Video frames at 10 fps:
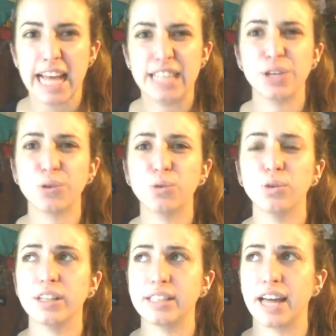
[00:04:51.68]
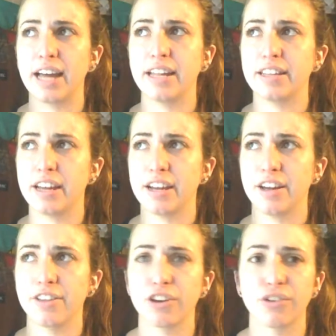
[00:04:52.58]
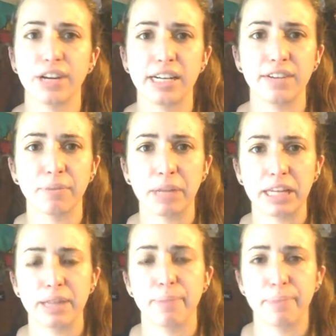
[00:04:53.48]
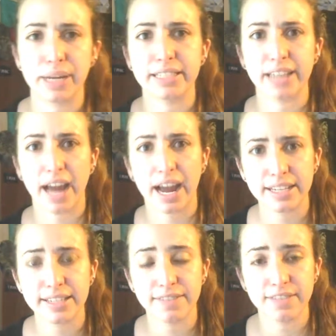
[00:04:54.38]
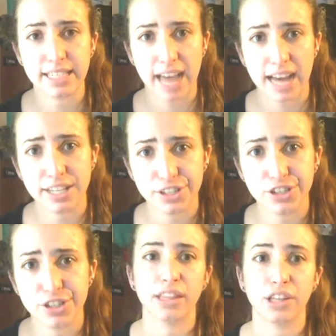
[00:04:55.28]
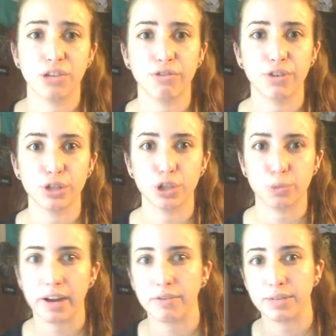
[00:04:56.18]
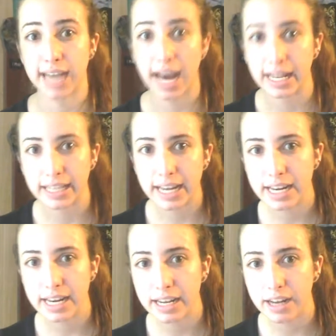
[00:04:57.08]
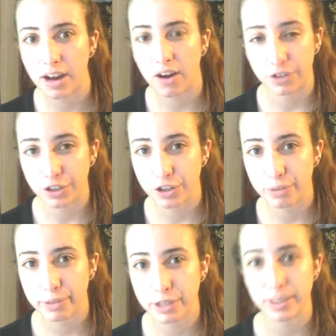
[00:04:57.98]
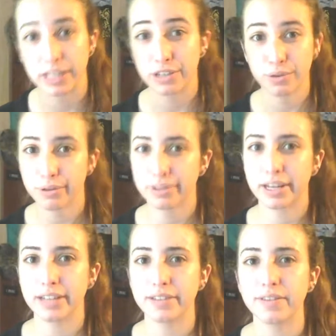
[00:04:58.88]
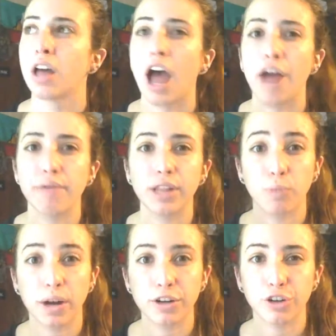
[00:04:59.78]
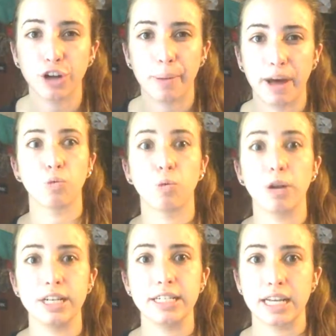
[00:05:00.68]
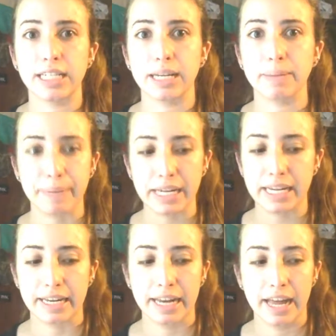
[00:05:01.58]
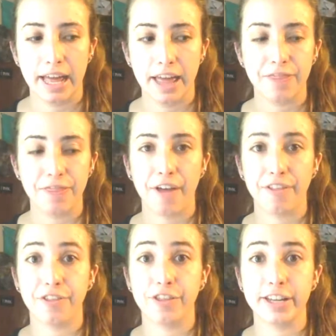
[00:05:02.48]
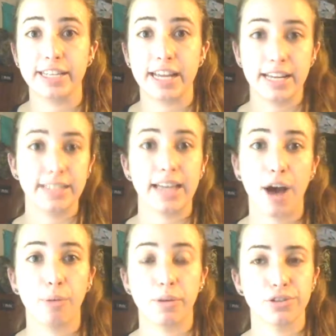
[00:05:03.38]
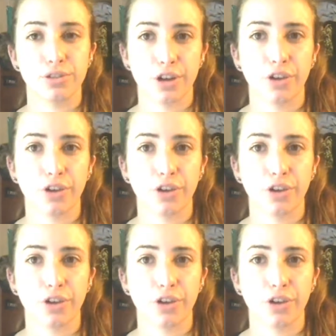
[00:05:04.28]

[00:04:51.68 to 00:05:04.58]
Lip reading: It's so cool that they're created from like the biggest kinds of disasters, the universe's way of retaliating on humans when they do those kinds of things. I really wonder about what does it mean that this is how monsters are